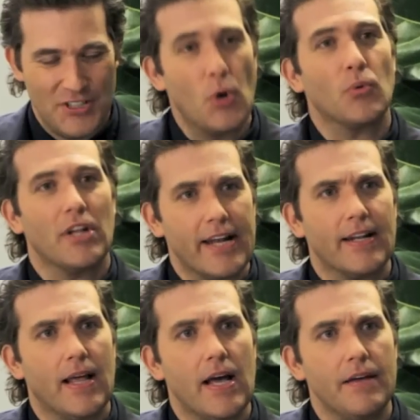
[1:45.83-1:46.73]
Don't
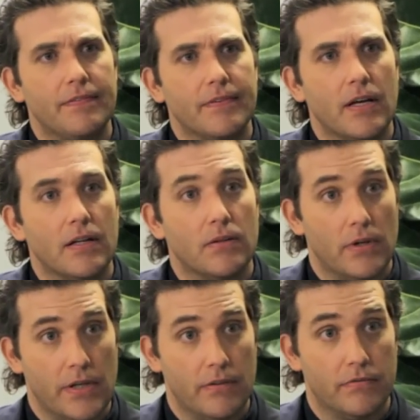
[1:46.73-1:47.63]
let life get in the
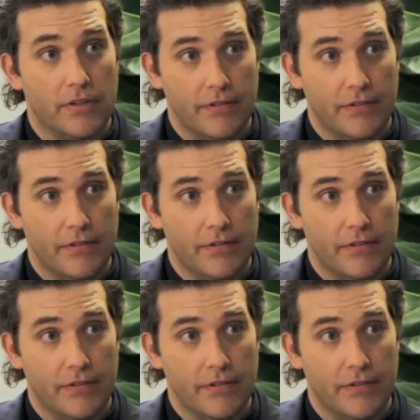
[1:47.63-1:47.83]
way of